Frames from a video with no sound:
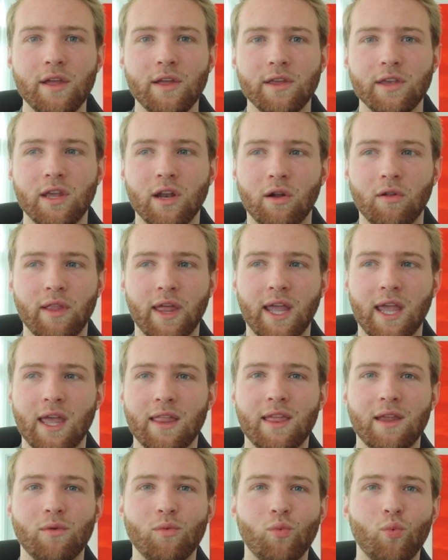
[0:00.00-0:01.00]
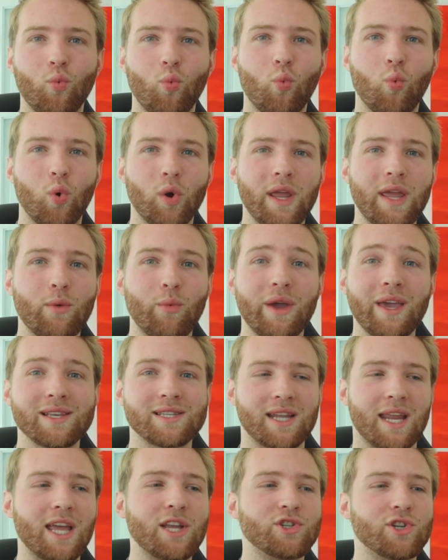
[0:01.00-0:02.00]
And then we as
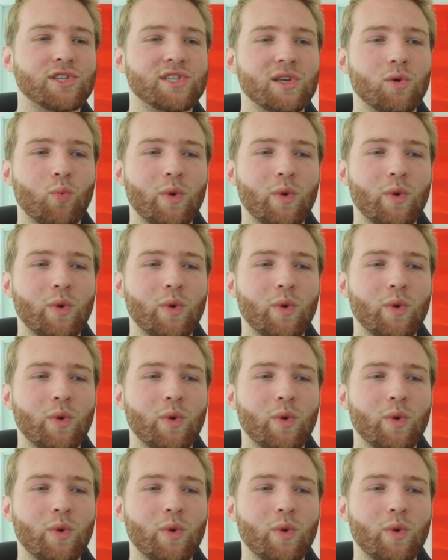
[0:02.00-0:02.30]
an agency,